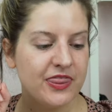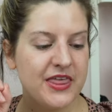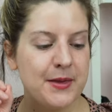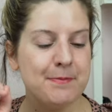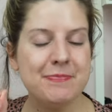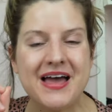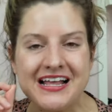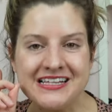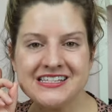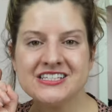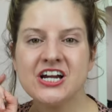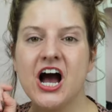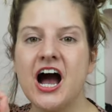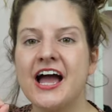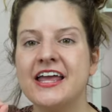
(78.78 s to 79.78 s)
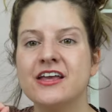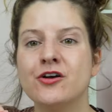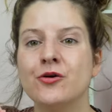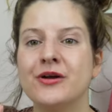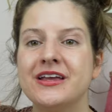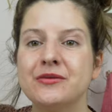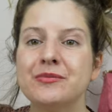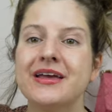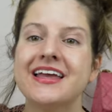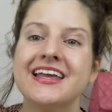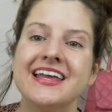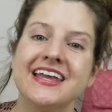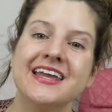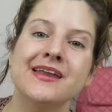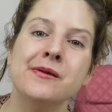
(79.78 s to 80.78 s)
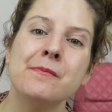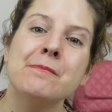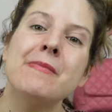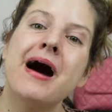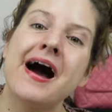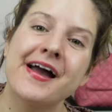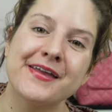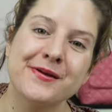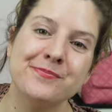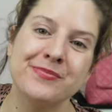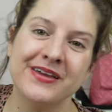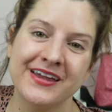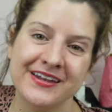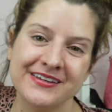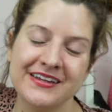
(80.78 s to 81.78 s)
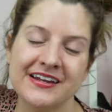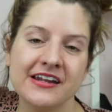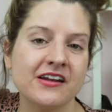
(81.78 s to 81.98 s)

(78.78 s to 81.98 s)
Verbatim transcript: The best eye cream, in my opinion,